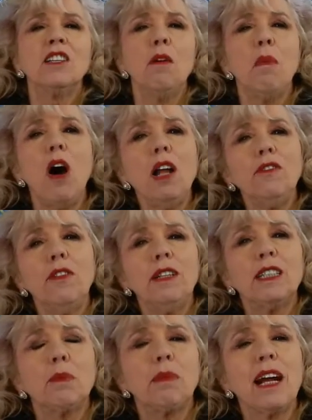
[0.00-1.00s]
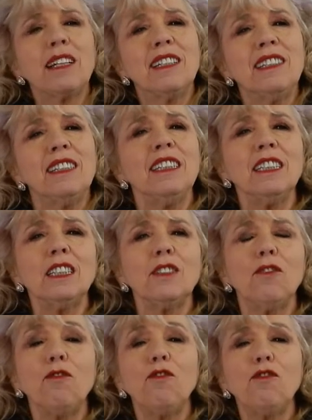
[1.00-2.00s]
So mindfulness practice is just
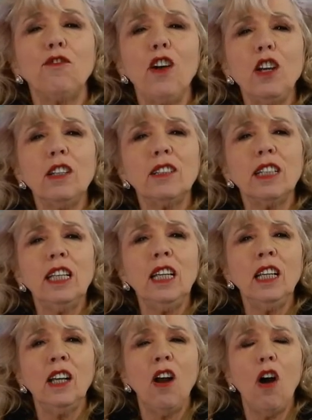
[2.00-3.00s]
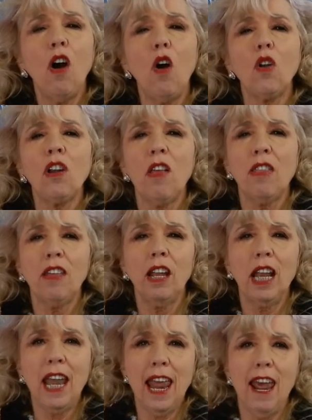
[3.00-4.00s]
focusing on
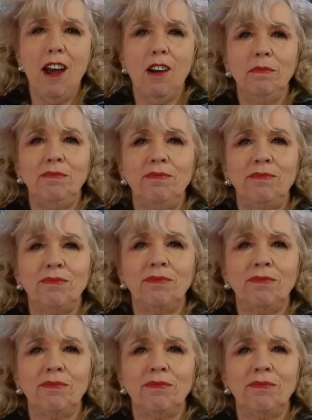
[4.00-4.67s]
the now.